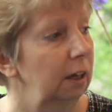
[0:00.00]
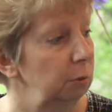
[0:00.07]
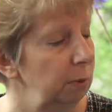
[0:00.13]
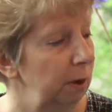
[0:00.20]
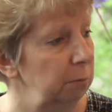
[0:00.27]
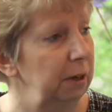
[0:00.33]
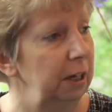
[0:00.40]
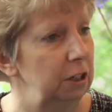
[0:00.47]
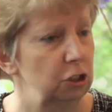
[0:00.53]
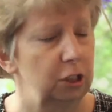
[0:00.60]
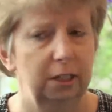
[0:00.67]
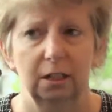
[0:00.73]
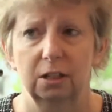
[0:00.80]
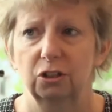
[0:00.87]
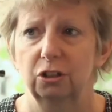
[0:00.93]
And when we
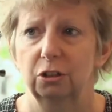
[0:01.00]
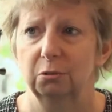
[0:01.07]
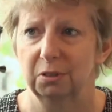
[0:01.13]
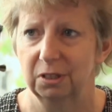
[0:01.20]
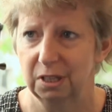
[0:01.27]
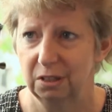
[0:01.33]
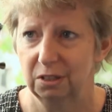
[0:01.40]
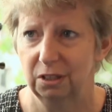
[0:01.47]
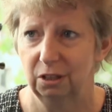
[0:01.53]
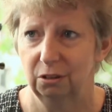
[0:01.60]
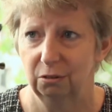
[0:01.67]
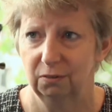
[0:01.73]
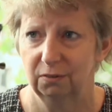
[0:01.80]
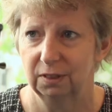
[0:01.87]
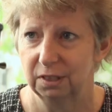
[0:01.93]
actually get students into the
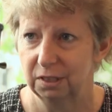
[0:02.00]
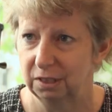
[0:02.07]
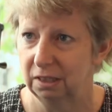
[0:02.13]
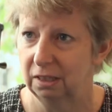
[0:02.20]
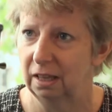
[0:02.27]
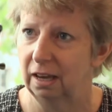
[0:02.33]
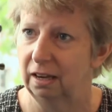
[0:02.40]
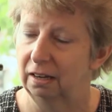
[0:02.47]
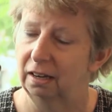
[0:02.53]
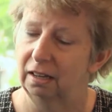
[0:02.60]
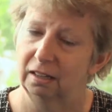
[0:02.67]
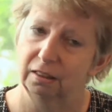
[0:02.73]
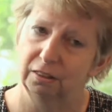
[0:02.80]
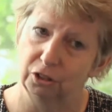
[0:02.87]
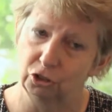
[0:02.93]
university, then
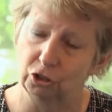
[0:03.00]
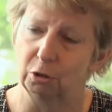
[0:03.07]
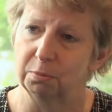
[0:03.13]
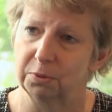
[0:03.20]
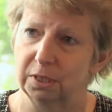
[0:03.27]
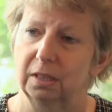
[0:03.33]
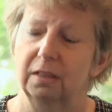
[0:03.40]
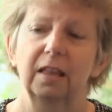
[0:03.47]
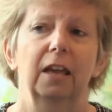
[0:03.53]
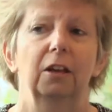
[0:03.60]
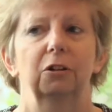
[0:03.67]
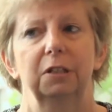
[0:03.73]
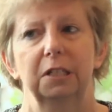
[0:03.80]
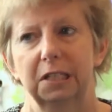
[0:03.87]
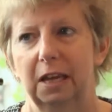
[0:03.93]
the jobs that they're
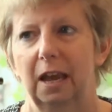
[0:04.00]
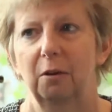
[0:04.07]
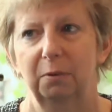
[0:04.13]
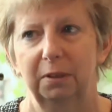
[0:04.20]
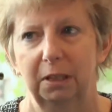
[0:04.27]
going to get